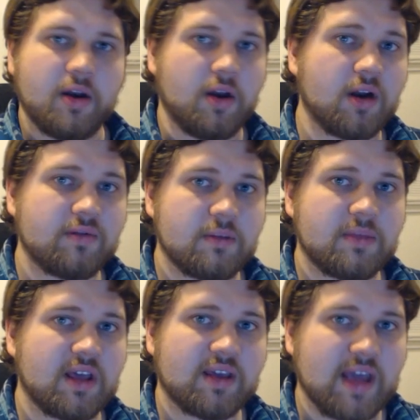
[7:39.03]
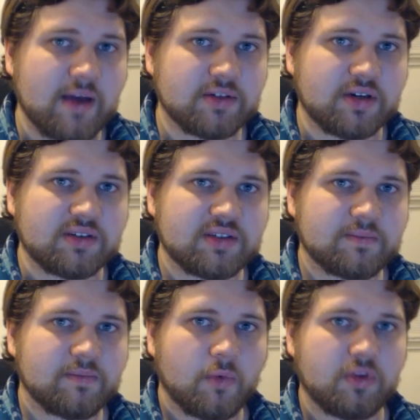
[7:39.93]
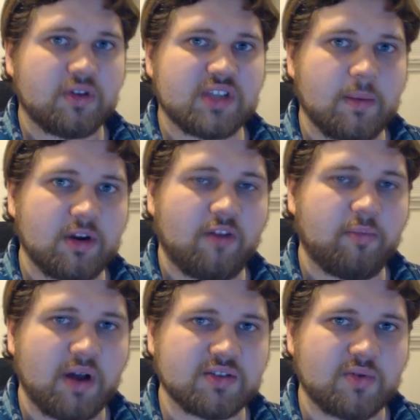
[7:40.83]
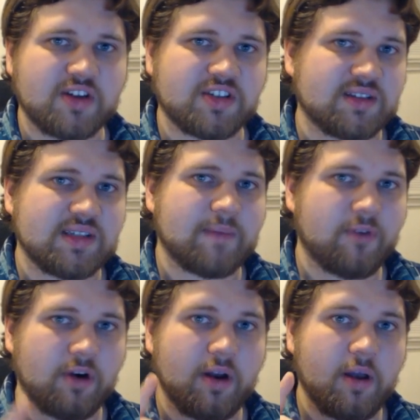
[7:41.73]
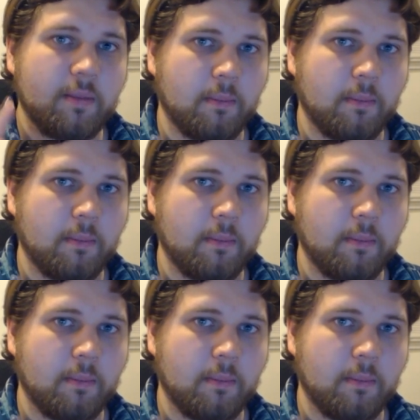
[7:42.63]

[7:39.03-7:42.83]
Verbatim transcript: None of them get counters when they're summoned off Boss Rush except for